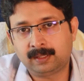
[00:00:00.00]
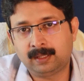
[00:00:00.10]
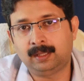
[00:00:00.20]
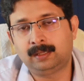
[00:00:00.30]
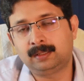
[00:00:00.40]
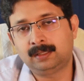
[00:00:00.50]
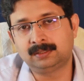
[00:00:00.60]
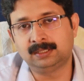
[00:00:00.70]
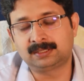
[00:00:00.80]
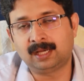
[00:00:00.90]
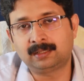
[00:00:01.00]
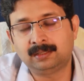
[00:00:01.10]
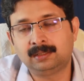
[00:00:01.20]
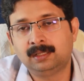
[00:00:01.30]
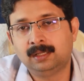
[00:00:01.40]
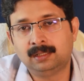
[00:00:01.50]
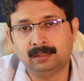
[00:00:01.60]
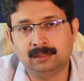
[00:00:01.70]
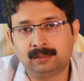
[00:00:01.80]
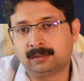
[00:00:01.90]
And she started
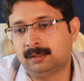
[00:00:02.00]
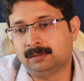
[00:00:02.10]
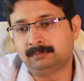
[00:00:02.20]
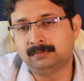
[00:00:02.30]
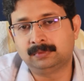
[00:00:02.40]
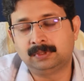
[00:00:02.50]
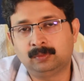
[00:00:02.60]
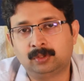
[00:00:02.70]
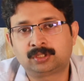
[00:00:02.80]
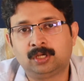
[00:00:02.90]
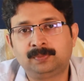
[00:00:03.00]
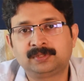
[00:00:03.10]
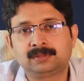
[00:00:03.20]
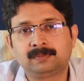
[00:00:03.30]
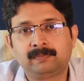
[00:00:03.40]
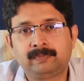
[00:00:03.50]
her workshops